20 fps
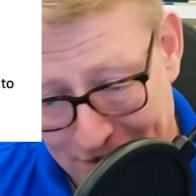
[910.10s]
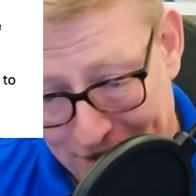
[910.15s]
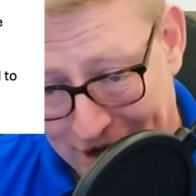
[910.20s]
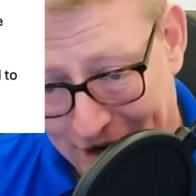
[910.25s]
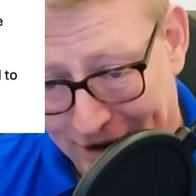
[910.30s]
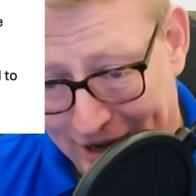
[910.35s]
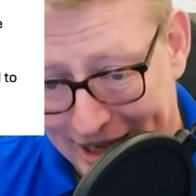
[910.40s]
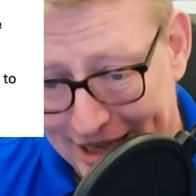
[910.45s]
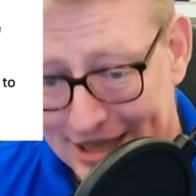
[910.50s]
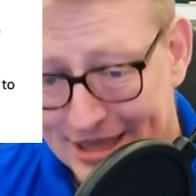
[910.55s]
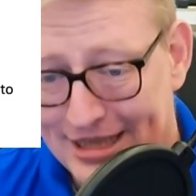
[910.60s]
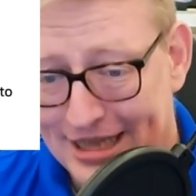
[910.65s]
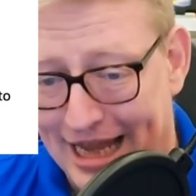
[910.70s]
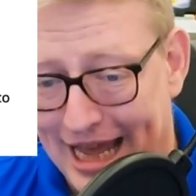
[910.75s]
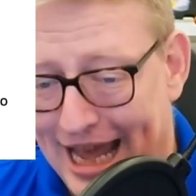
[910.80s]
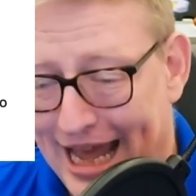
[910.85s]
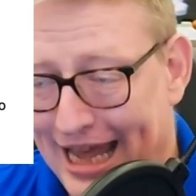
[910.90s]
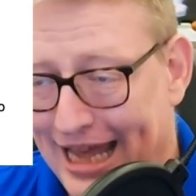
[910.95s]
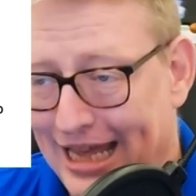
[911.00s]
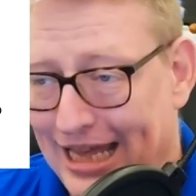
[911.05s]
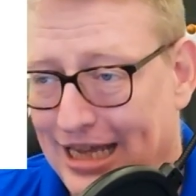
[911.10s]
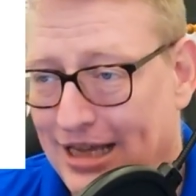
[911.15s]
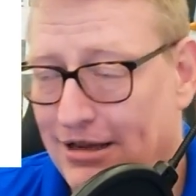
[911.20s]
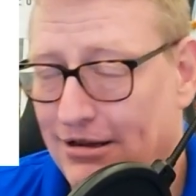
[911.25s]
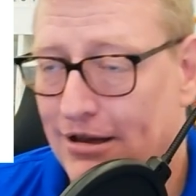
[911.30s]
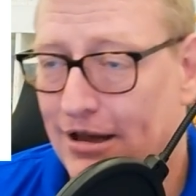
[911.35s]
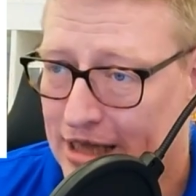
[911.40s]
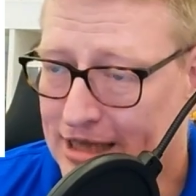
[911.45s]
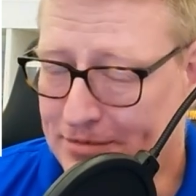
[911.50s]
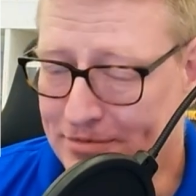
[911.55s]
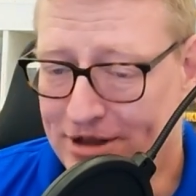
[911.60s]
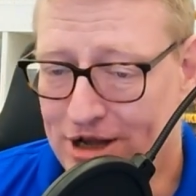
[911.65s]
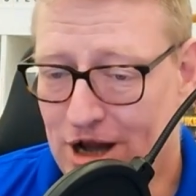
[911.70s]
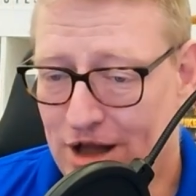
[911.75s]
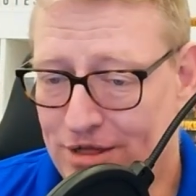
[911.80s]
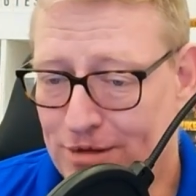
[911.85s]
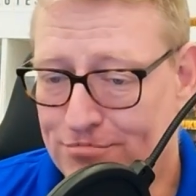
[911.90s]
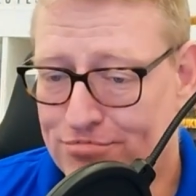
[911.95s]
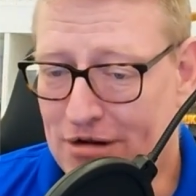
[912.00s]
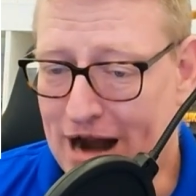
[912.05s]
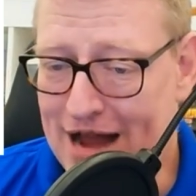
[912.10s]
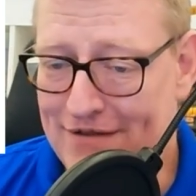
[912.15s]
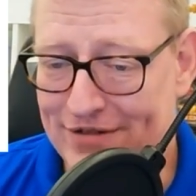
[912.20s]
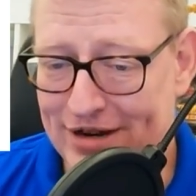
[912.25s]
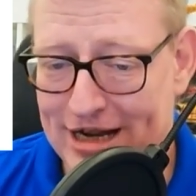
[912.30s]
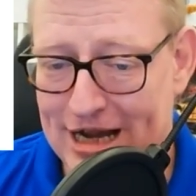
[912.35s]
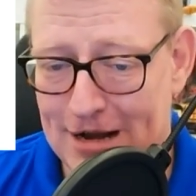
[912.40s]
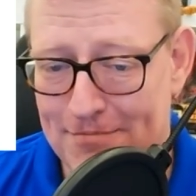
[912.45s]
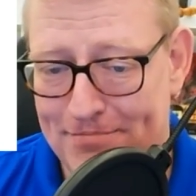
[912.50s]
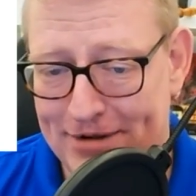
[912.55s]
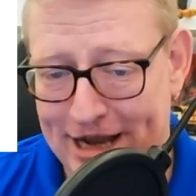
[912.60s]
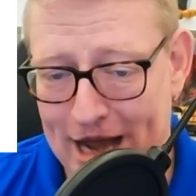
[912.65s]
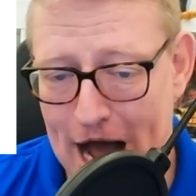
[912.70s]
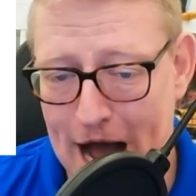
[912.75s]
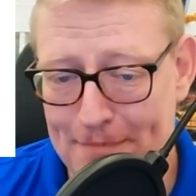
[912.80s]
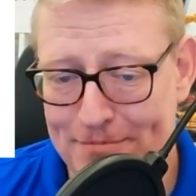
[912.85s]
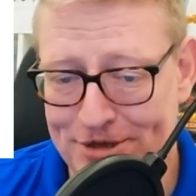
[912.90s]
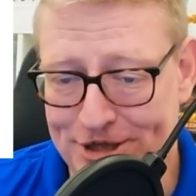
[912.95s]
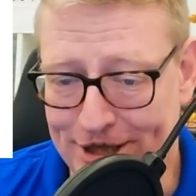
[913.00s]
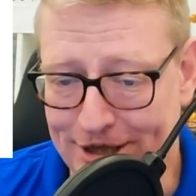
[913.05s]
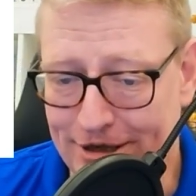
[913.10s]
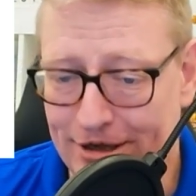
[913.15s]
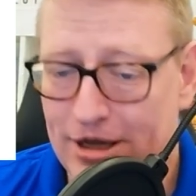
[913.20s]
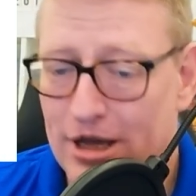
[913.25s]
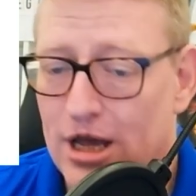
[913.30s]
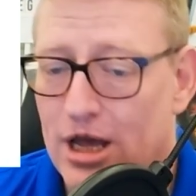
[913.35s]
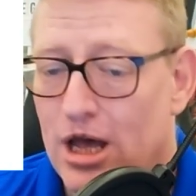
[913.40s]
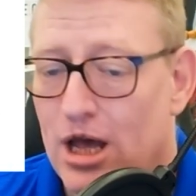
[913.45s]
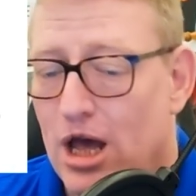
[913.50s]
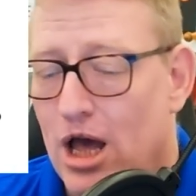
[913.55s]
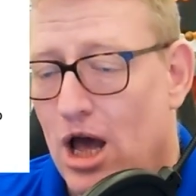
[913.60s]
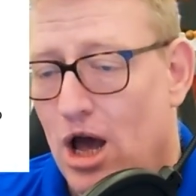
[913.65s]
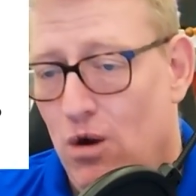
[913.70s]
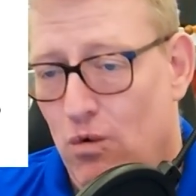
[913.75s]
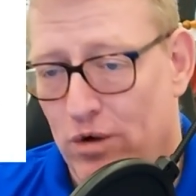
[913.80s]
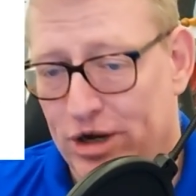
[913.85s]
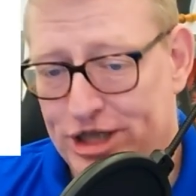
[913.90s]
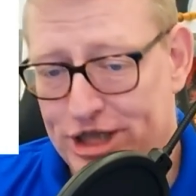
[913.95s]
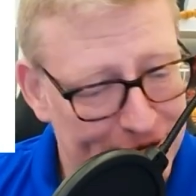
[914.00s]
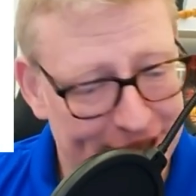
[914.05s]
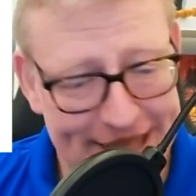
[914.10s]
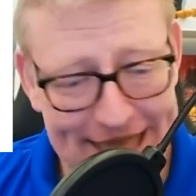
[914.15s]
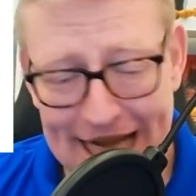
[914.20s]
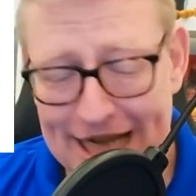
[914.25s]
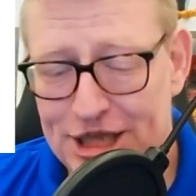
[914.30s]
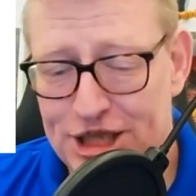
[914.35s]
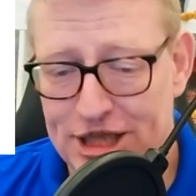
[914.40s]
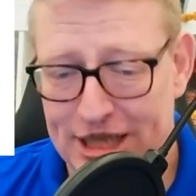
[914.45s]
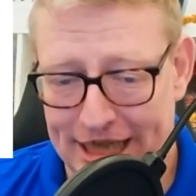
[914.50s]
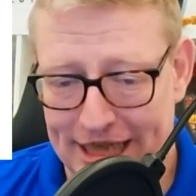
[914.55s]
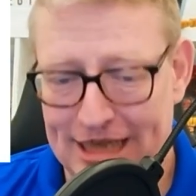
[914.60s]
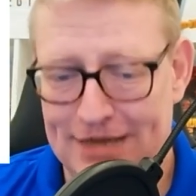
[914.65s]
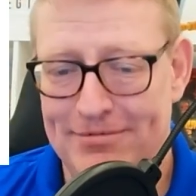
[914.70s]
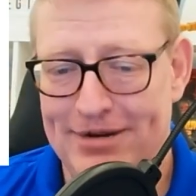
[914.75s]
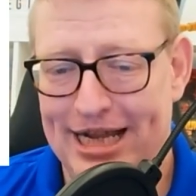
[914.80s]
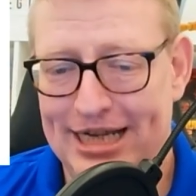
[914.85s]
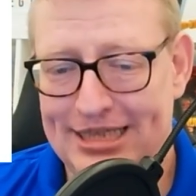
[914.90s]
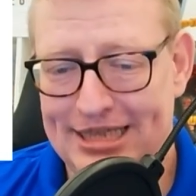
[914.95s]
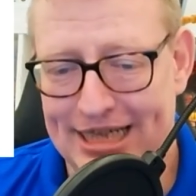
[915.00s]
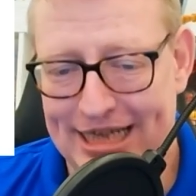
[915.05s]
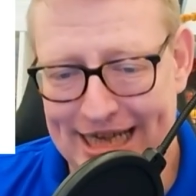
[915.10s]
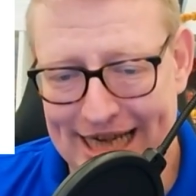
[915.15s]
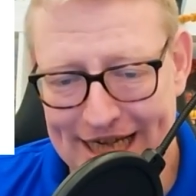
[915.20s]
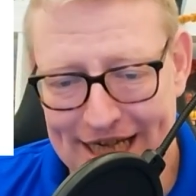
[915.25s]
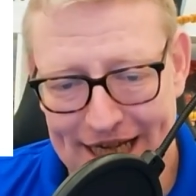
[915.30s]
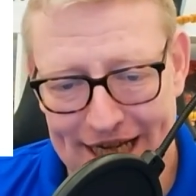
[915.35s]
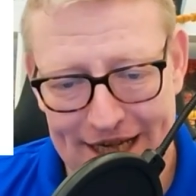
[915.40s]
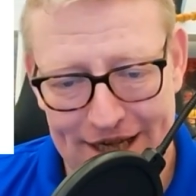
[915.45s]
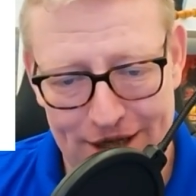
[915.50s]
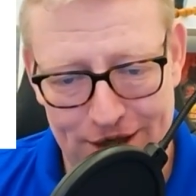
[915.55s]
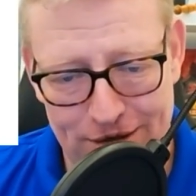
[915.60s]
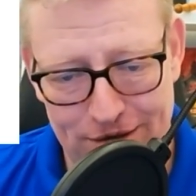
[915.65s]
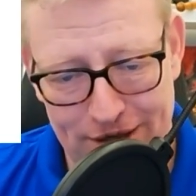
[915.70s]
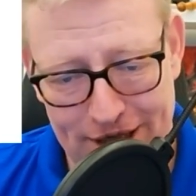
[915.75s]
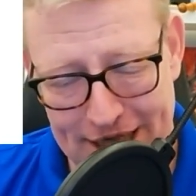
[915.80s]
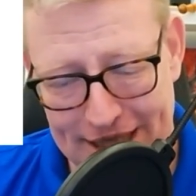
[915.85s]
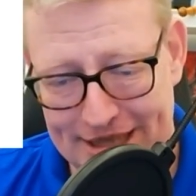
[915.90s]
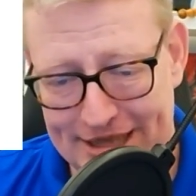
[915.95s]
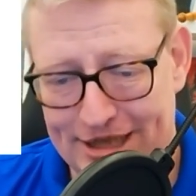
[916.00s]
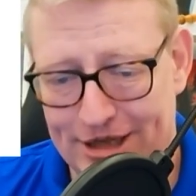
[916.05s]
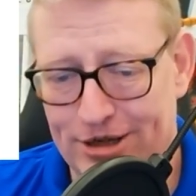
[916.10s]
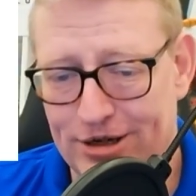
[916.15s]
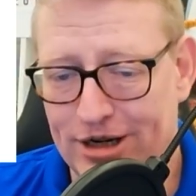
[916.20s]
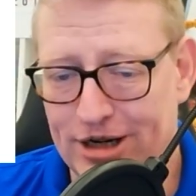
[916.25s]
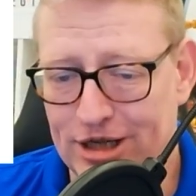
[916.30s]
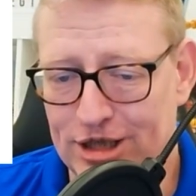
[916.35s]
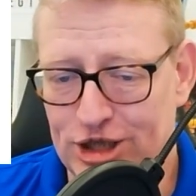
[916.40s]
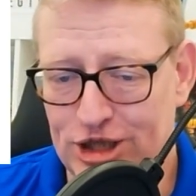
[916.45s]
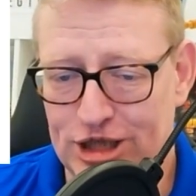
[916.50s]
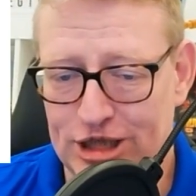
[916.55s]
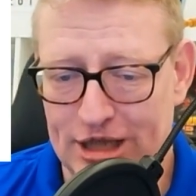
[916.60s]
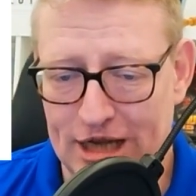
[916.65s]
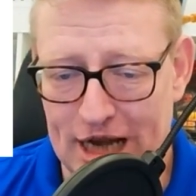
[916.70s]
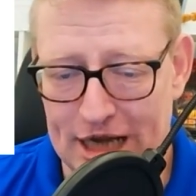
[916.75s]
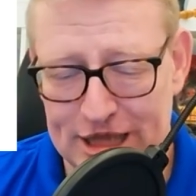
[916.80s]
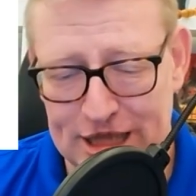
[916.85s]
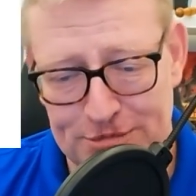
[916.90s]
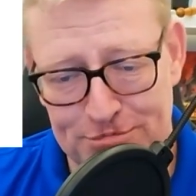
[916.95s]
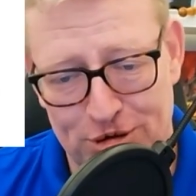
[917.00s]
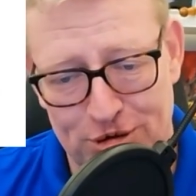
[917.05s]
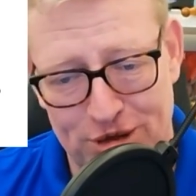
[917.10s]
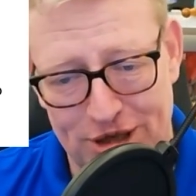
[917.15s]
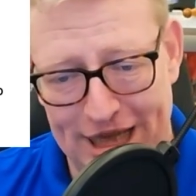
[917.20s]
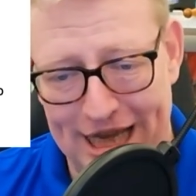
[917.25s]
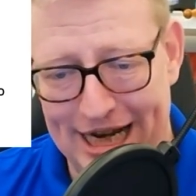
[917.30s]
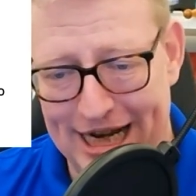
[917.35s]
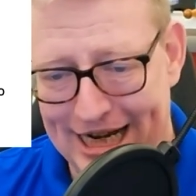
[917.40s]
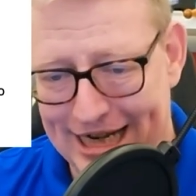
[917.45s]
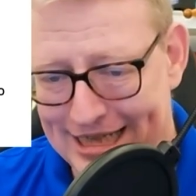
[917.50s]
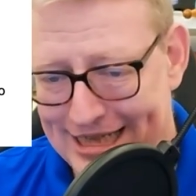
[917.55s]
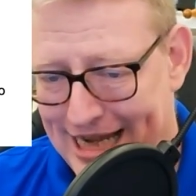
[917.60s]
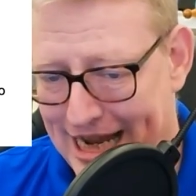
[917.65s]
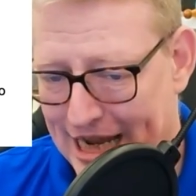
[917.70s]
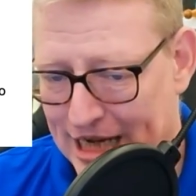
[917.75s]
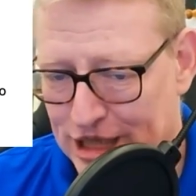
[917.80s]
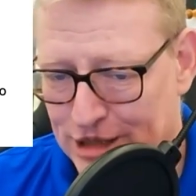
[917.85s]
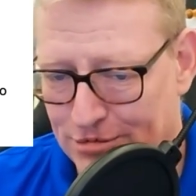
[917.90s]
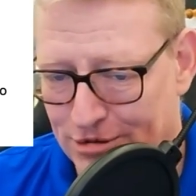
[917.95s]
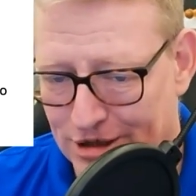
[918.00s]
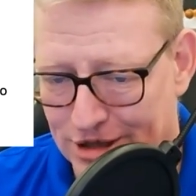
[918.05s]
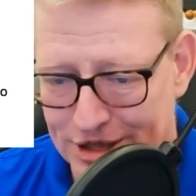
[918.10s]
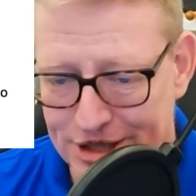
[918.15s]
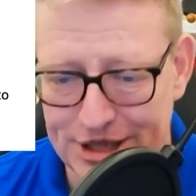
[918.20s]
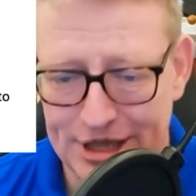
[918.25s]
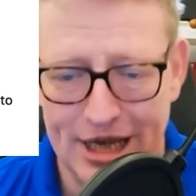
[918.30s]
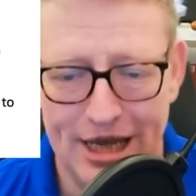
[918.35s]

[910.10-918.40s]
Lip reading: there is something called the private company option, which potentially eliminates the need to consider customer-related intangibles